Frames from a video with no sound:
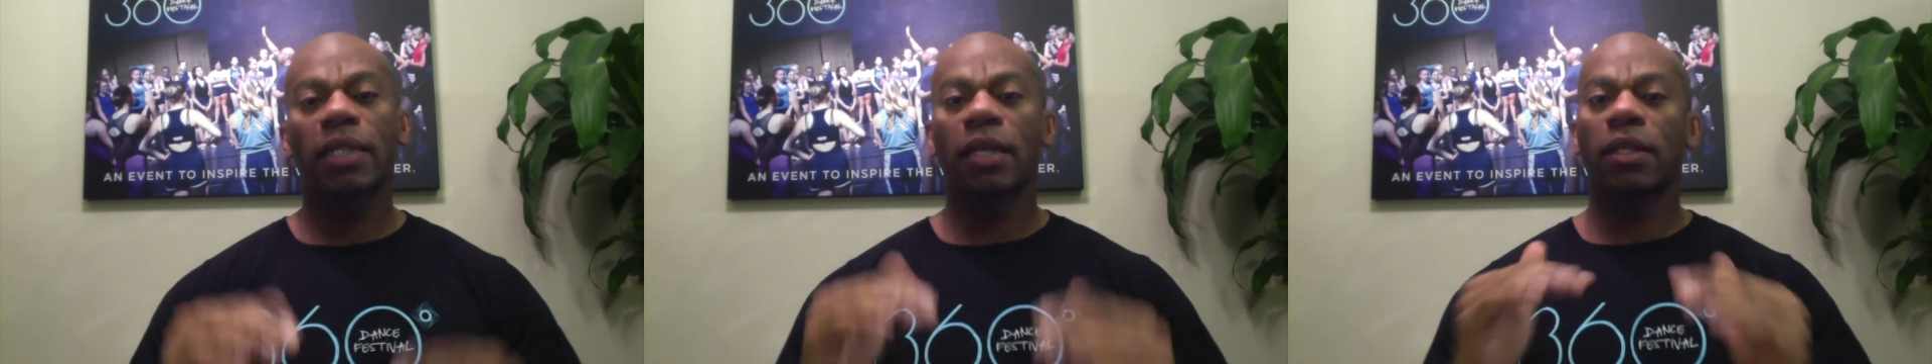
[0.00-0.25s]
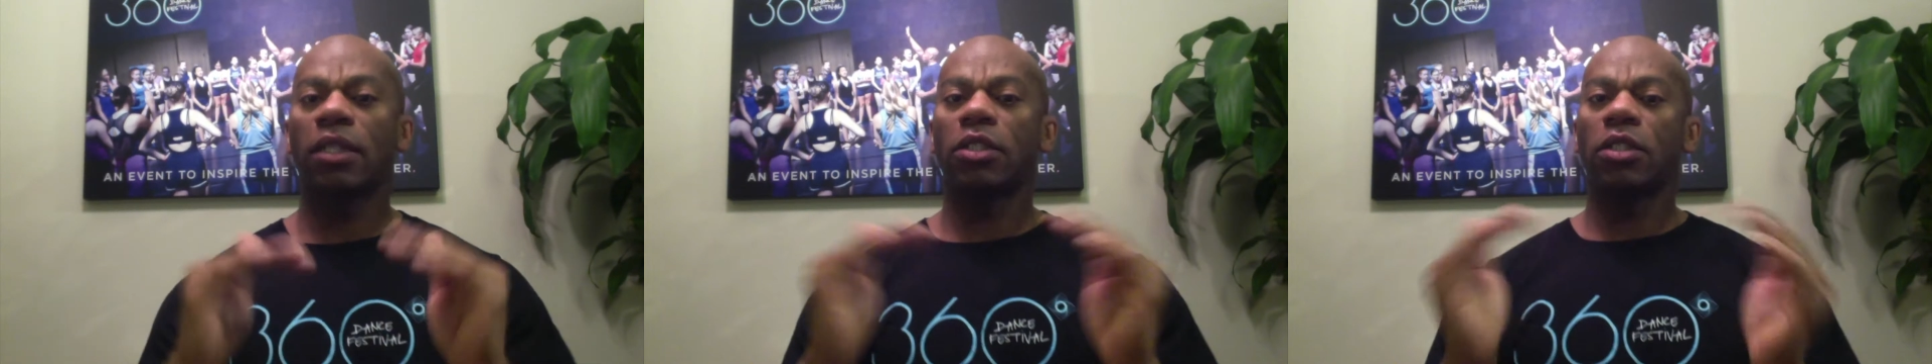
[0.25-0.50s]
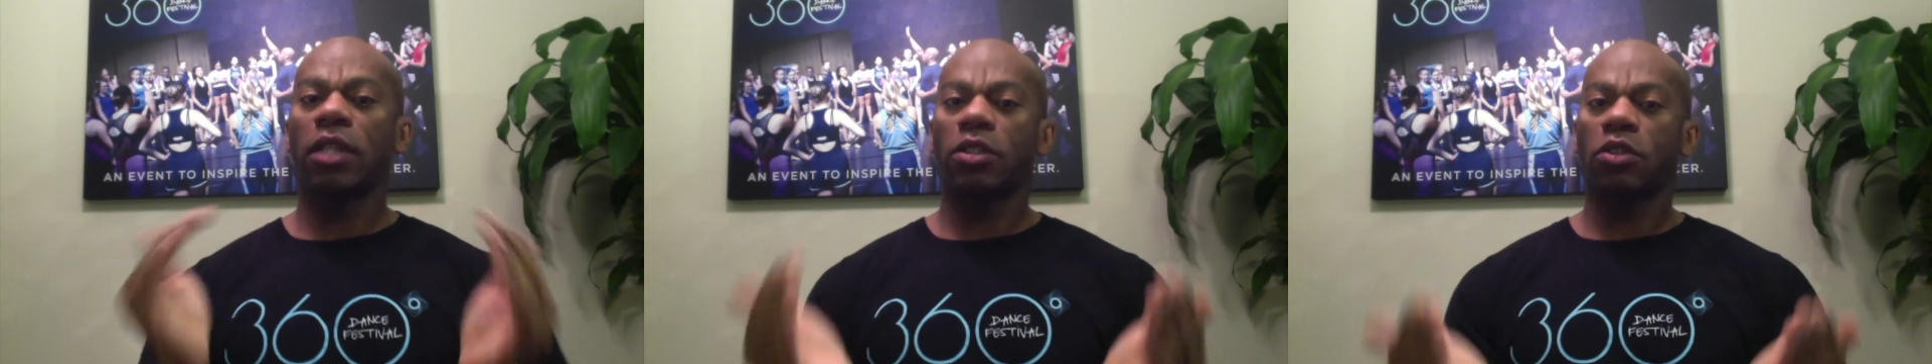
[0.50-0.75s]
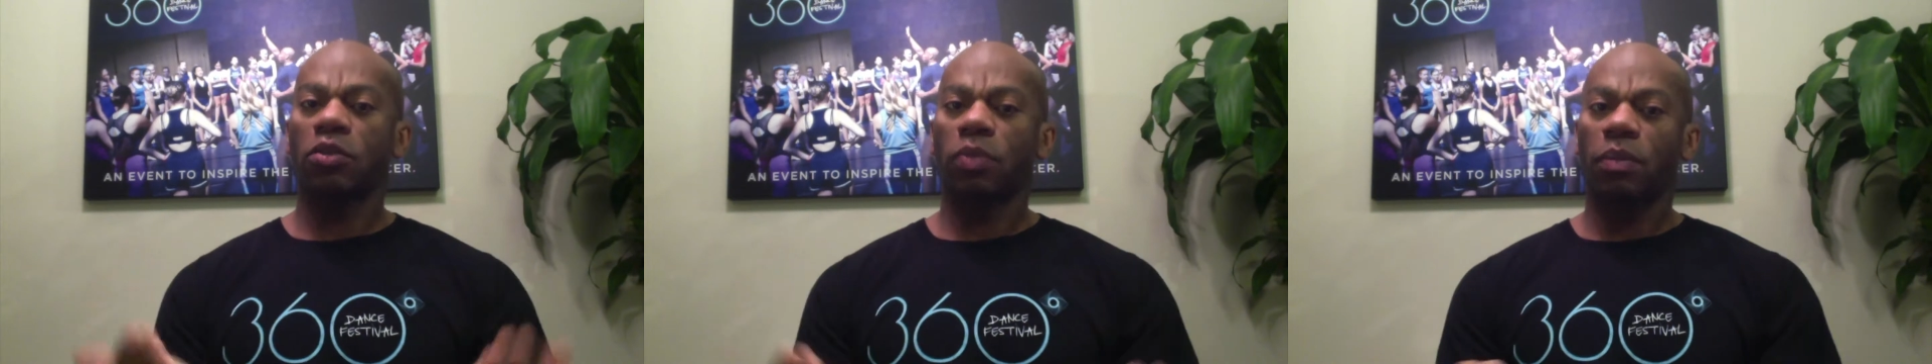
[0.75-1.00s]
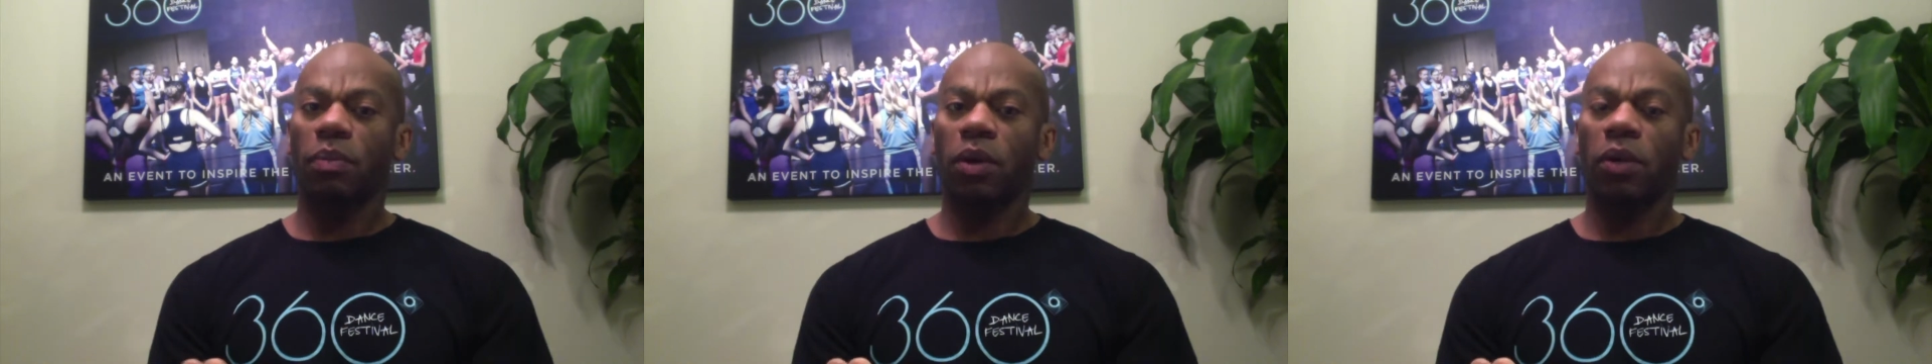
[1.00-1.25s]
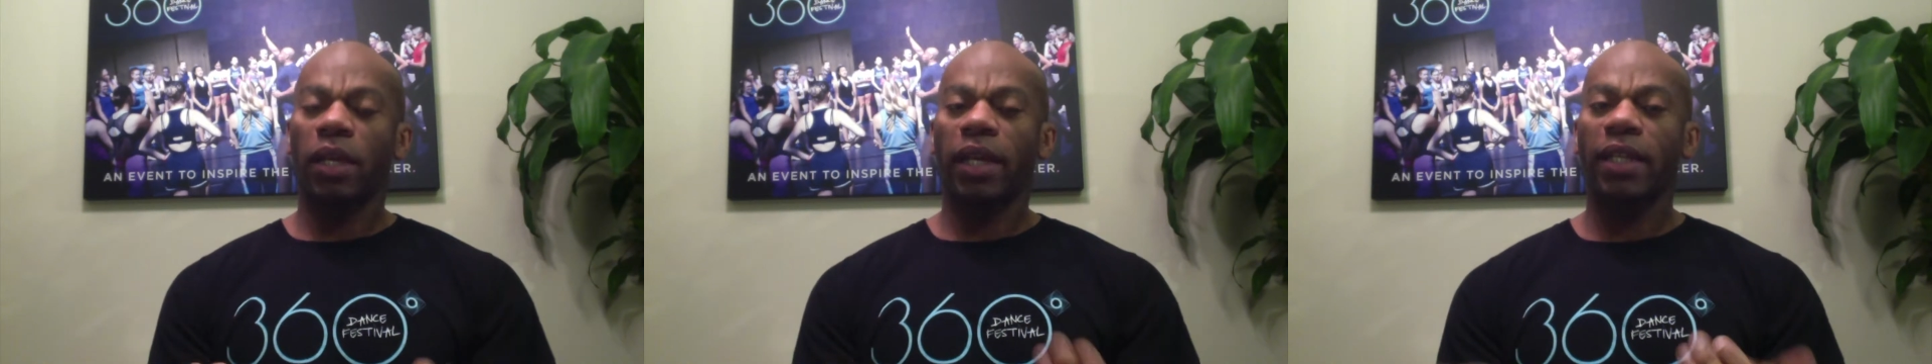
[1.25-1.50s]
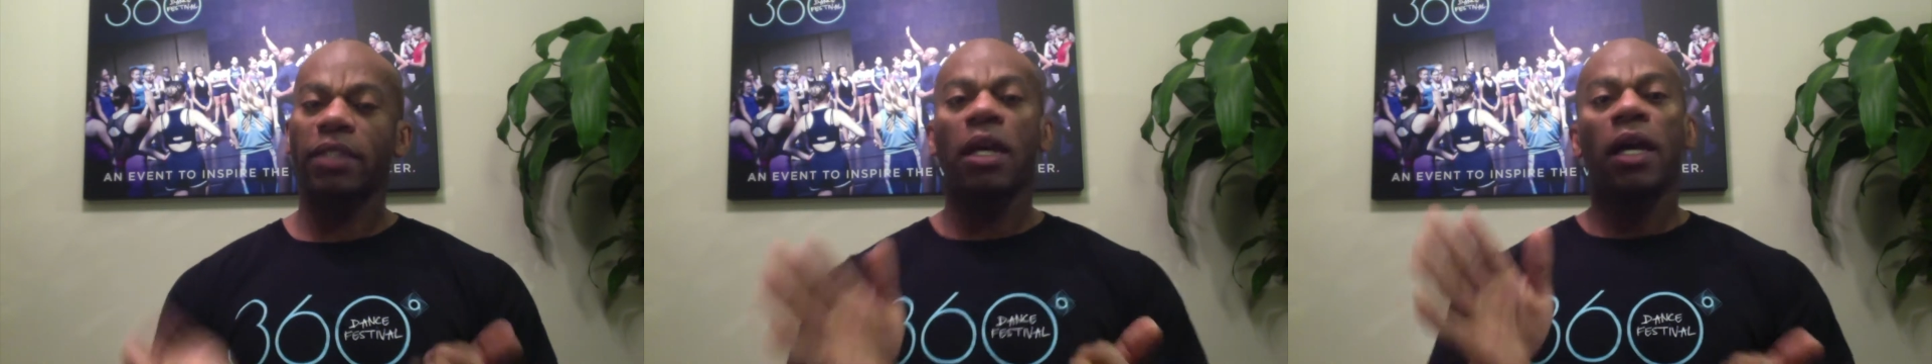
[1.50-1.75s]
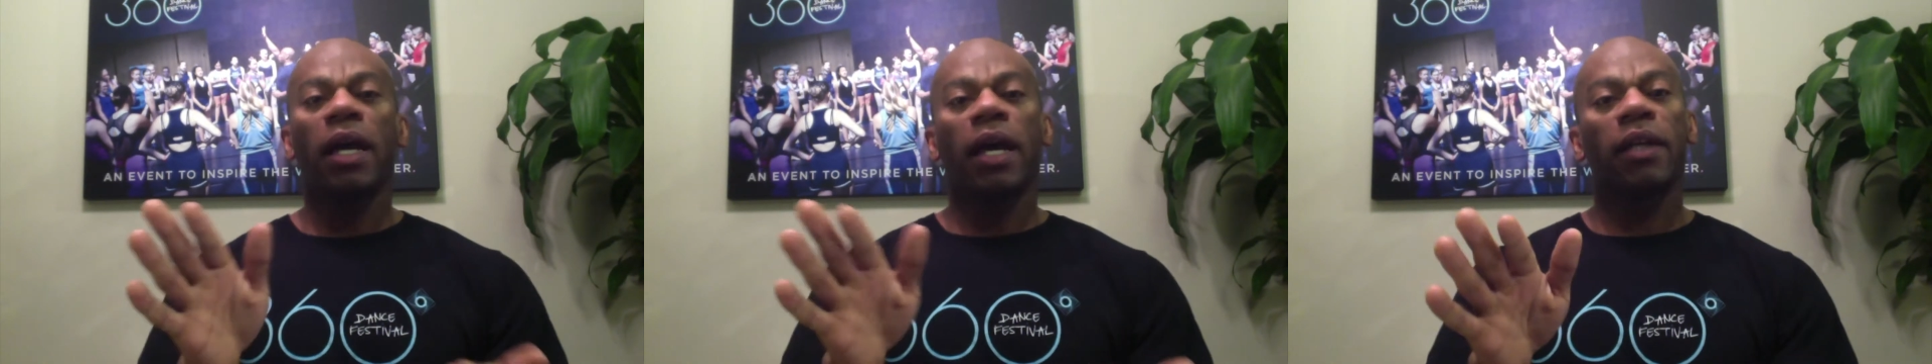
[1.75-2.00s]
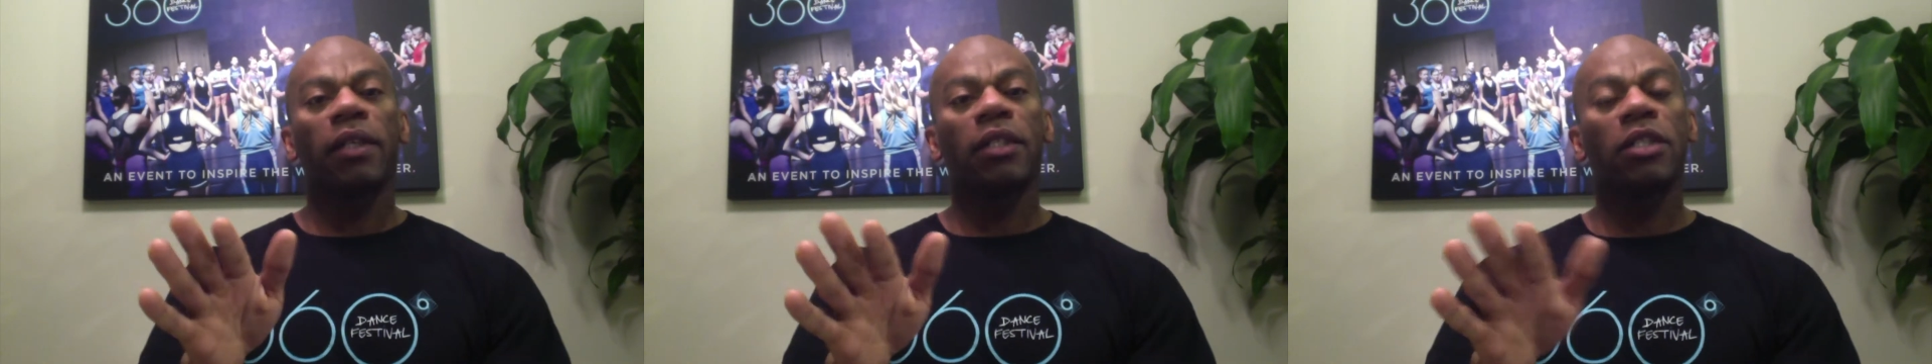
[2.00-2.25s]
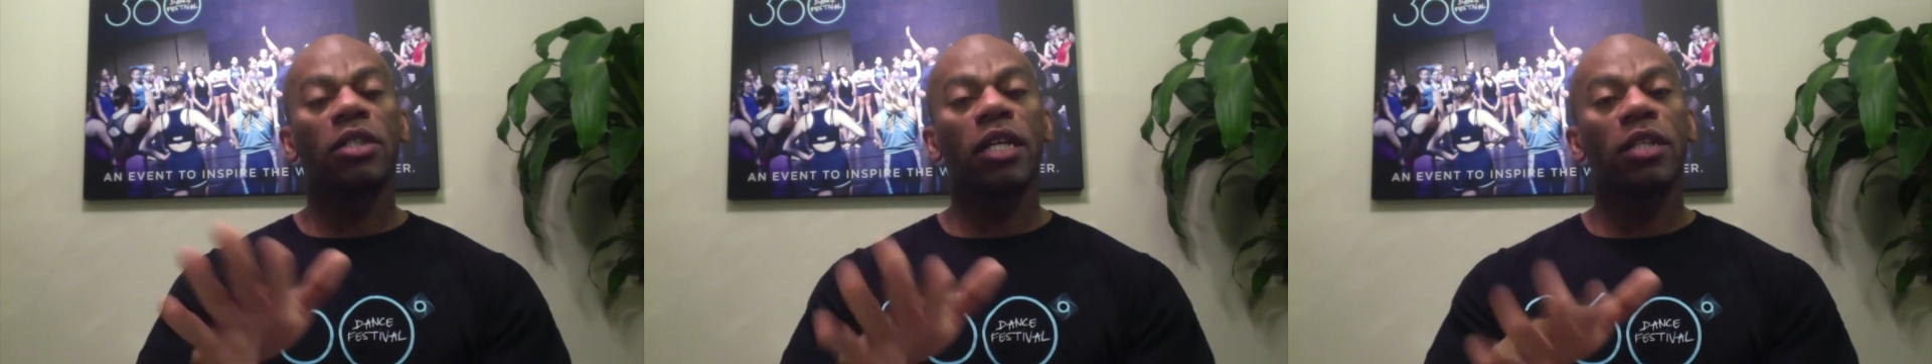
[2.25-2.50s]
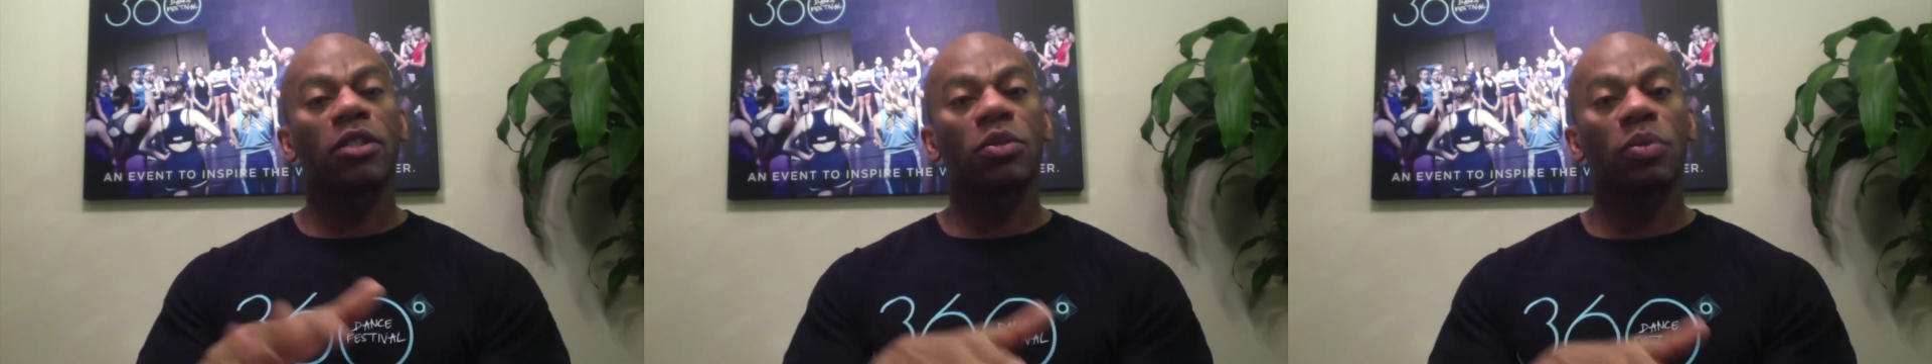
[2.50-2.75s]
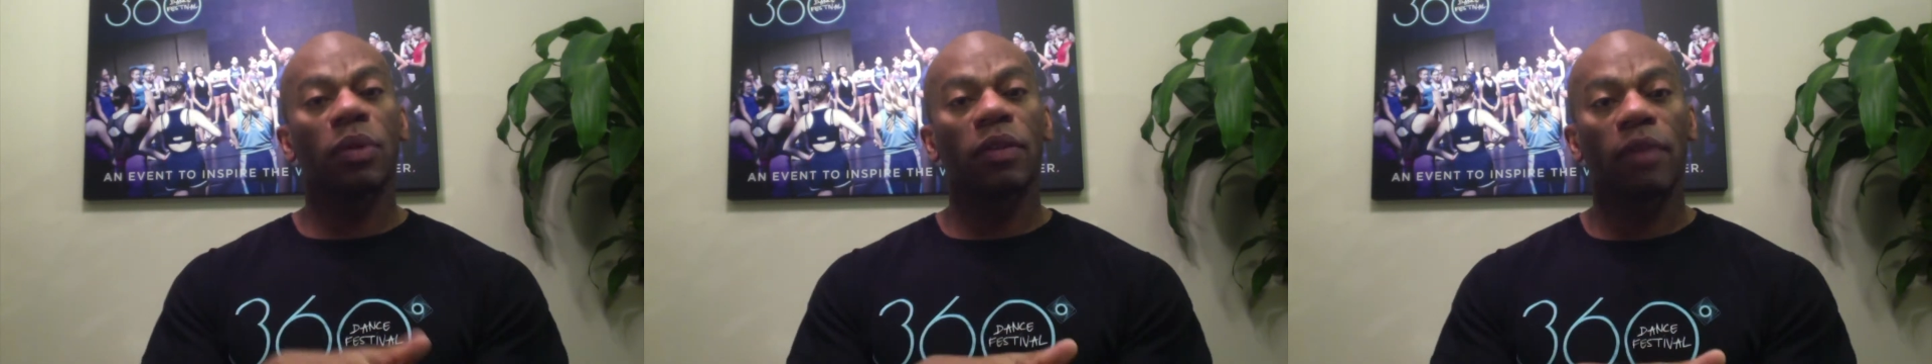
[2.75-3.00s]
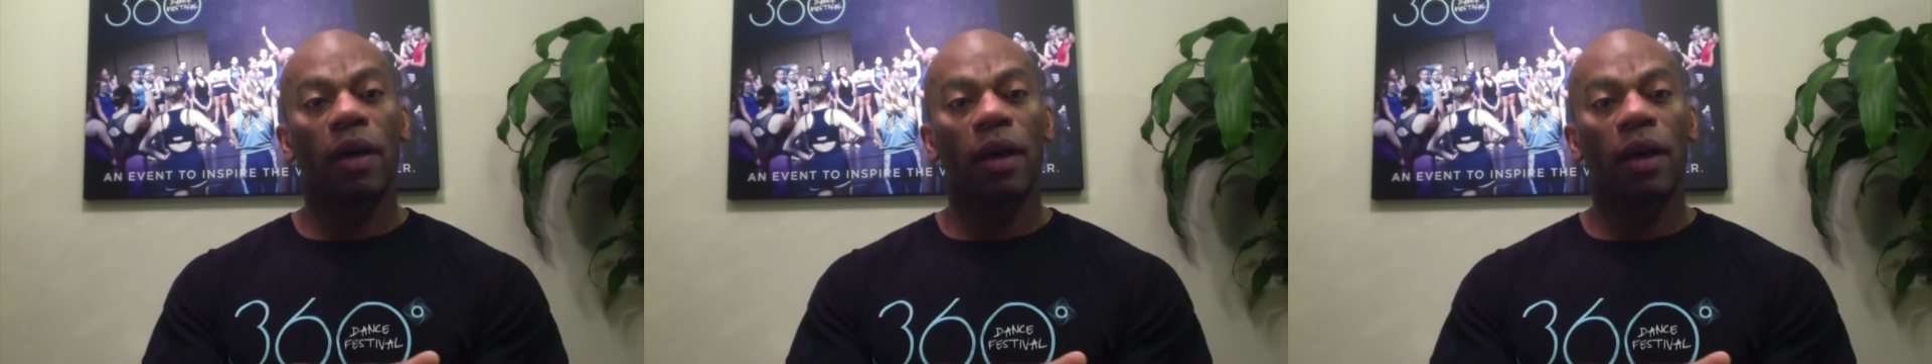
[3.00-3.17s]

how to teach dancers with bow legs, how to teach dancers with